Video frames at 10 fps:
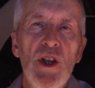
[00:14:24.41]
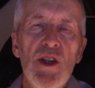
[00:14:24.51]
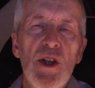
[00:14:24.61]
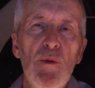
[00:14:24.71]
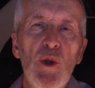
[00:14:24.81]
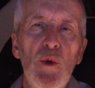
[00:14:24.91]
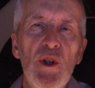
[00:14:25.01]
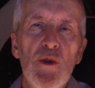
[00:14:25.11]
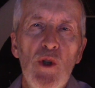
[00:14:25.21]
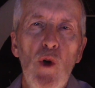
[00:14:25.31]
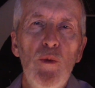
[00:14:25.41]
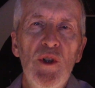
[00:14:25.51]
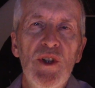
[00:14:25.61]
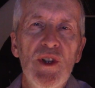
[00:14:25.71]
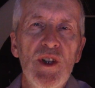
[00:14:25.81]
Some of the windows
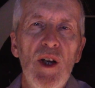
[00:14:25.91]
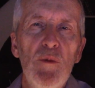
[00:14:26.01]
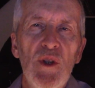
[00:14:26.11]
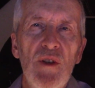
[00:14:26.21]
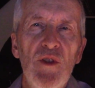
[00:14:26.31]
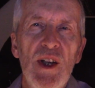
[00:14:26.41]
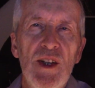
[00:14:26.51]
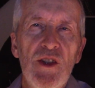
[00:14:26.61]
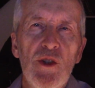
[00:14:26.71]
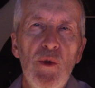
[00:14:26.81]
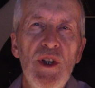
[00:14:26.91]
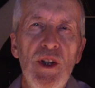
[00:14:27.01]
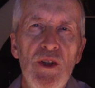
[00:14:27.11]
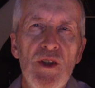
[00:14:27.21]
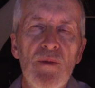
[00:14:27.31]
opened and a couple even had
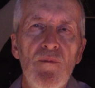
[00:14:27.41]
screens.